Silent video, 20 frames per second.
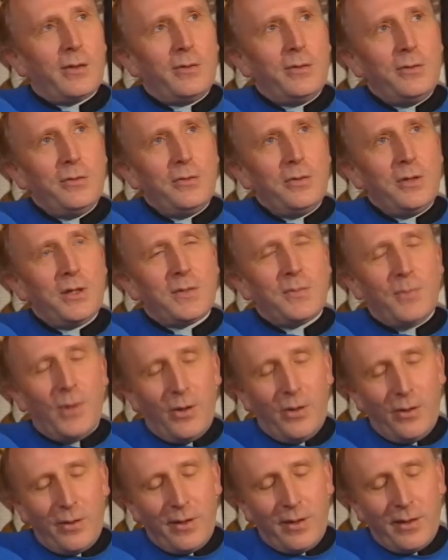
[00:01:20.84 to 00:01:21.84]
an Uasnaidh is
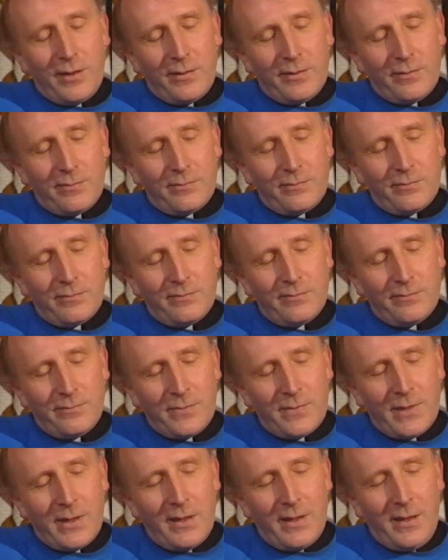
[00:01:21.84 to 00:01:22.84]
morning.
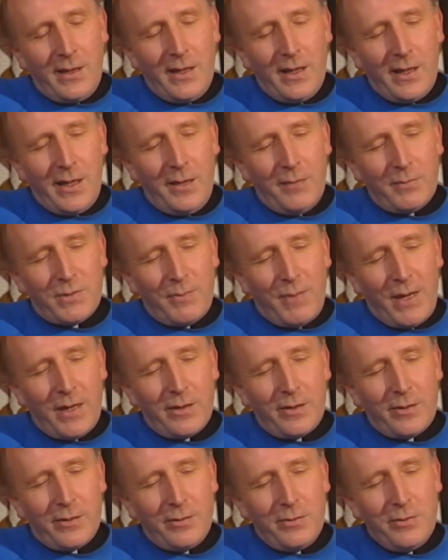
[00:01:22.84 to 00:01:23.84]
He claims
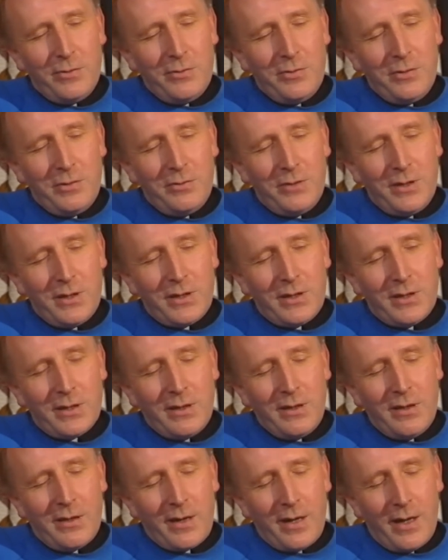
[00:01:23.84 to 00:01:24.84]
Mac an Uasnaidh is his
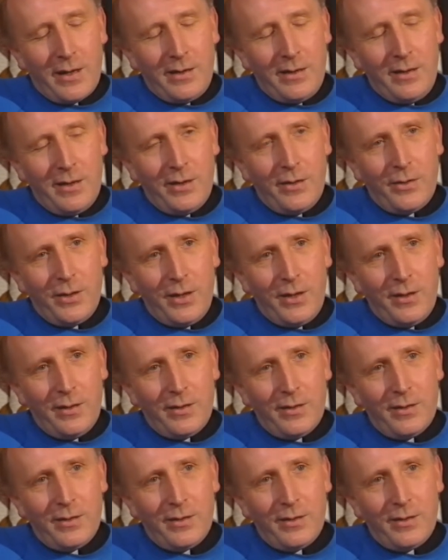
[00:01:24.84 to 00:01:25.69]
granny, I think.